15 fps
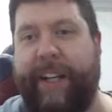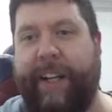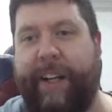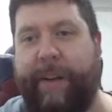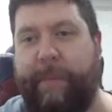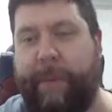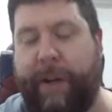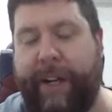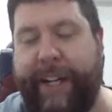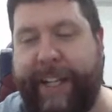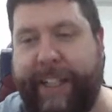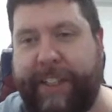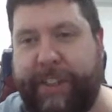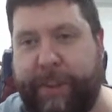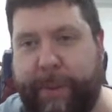My
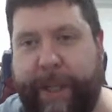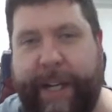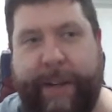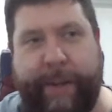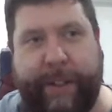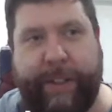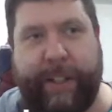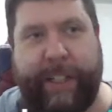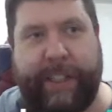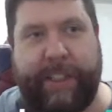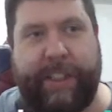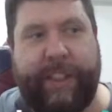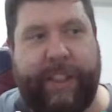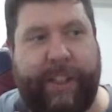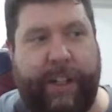chihuahua likes
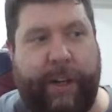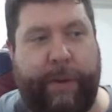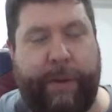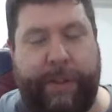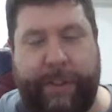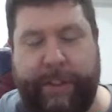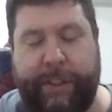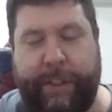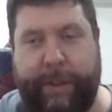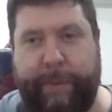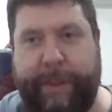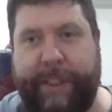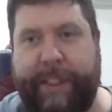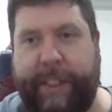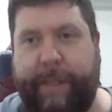to go and do
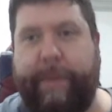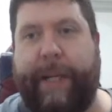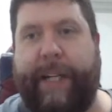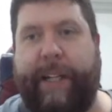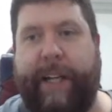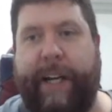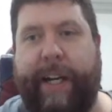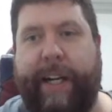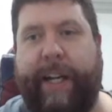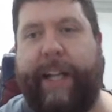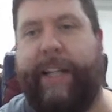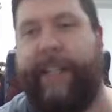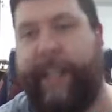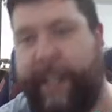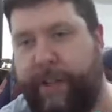zoomies in the backyard
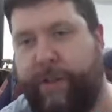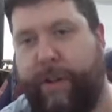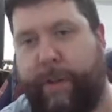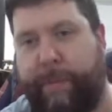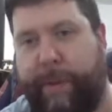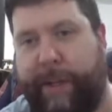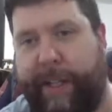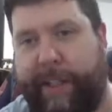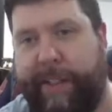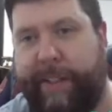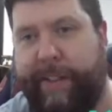and then drop one.